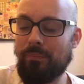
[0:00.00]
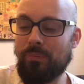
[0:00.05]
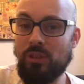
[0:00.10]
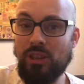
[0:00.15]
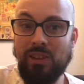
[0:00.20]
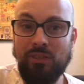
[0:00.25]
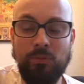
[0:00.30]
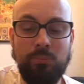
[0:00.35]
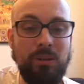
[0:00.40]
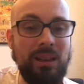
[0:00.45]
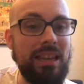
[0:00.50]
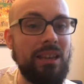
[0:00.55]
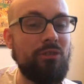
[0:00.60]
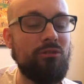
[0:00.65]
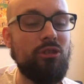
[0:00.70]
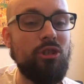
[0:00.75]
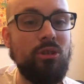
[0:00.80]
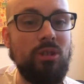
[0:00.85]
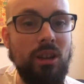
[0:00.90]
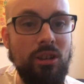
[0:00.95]
You have to play it
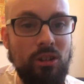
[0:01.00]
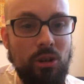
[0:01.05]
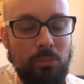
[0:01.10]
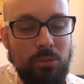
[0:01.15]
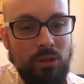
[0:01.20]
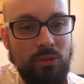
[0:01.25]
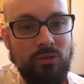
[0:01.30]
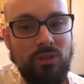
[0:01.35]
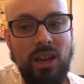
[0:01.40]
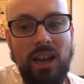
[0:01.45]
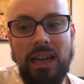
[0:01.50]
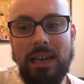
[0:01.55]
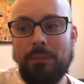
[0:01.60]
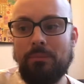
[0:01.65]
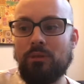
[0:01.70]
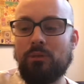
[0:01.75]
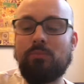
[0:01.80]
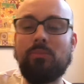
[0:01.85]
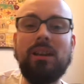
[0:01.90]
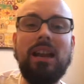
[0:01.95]
through a couple of
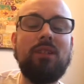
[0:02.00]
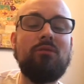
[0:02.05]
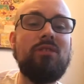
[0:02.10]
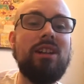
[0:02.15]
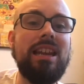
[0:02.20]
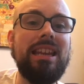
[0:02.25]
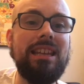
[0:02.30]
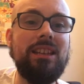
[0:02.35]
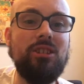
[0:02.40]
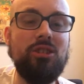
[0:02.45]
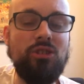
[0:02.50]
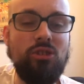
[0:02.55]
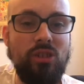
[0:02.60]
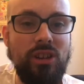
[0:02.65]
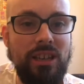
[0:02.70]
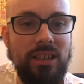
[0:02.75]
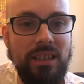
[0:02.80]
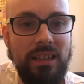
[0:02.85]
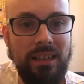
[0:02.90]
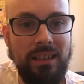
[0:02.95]
times, but I really
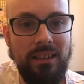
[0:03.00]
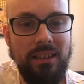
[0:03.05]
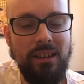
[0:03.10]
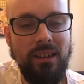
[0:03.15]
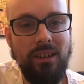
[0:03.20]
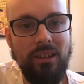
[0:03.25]
enjoyed it.